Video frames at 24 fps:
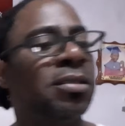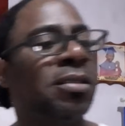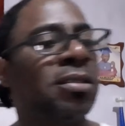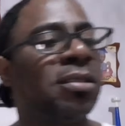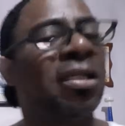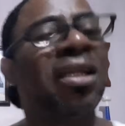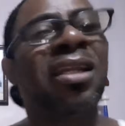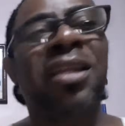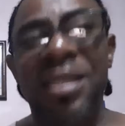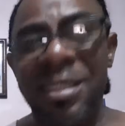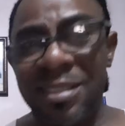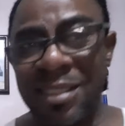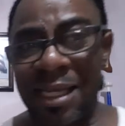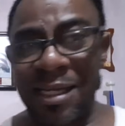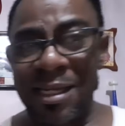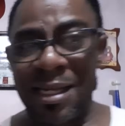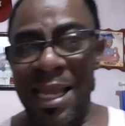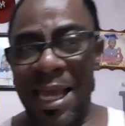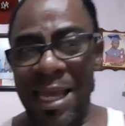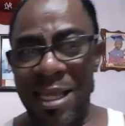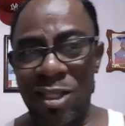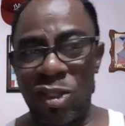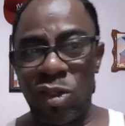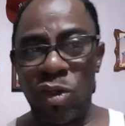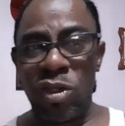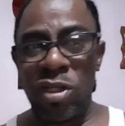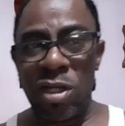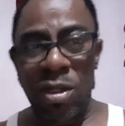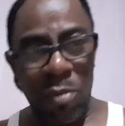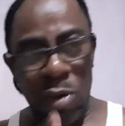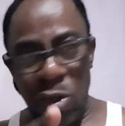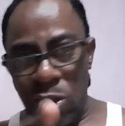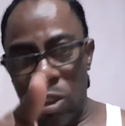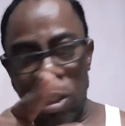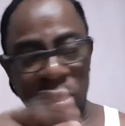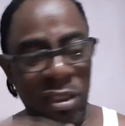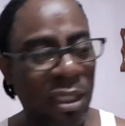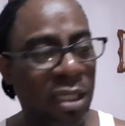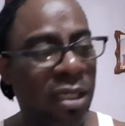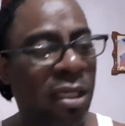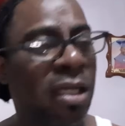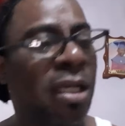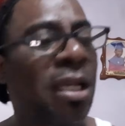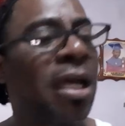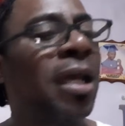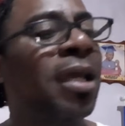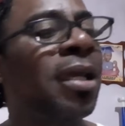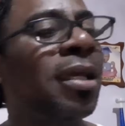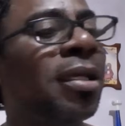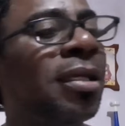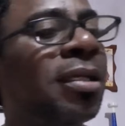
The lizard lie to you, but not telling a lie.